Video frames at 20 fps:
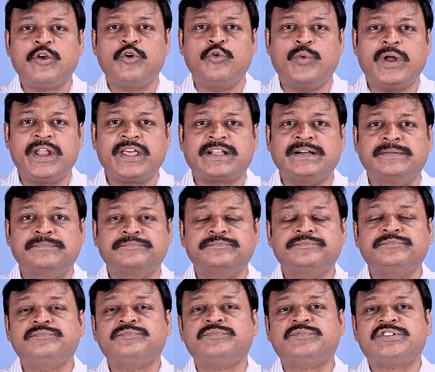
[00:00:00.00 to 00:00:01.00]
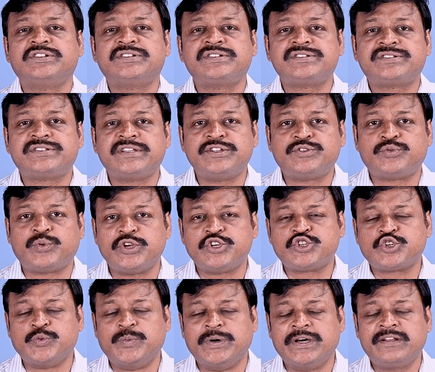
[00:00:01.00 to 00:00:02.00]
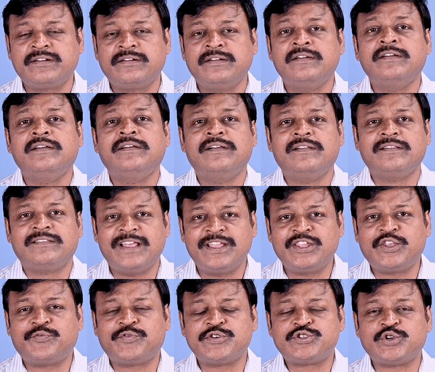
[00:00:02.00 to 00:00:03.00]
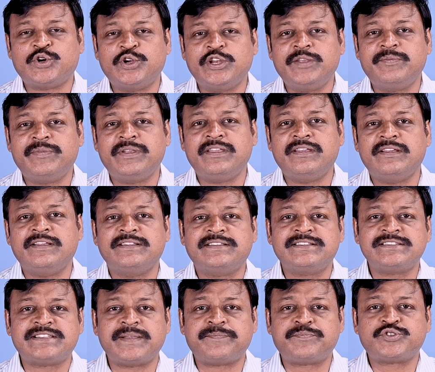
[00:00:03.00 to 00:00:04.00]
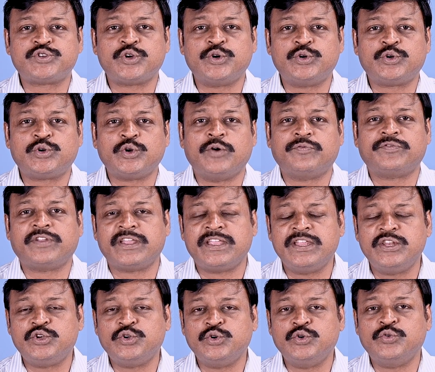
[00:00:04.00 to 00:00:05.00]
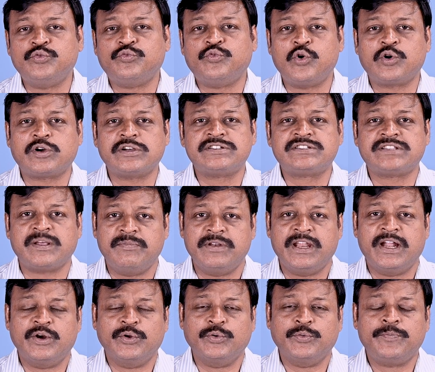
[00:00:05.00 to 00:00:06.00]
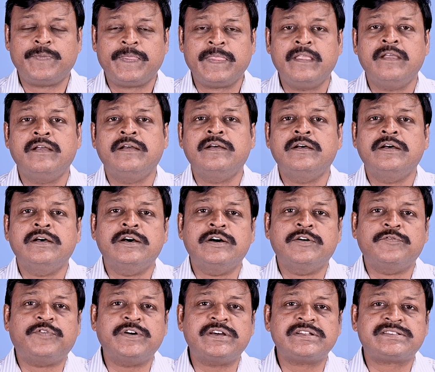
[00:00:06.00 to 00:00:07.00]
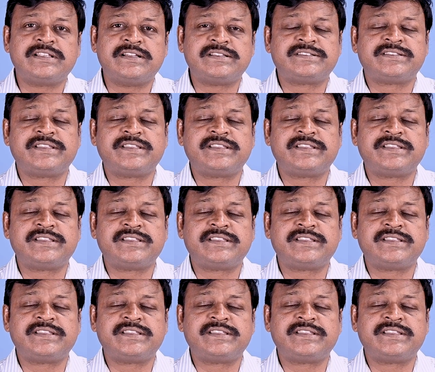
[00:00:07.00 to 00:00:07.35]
Vanakkam, this is D. Suresh Kumar. Thank you for joining me in this episode of the Hindu Focus Tamil Nadu. First, let's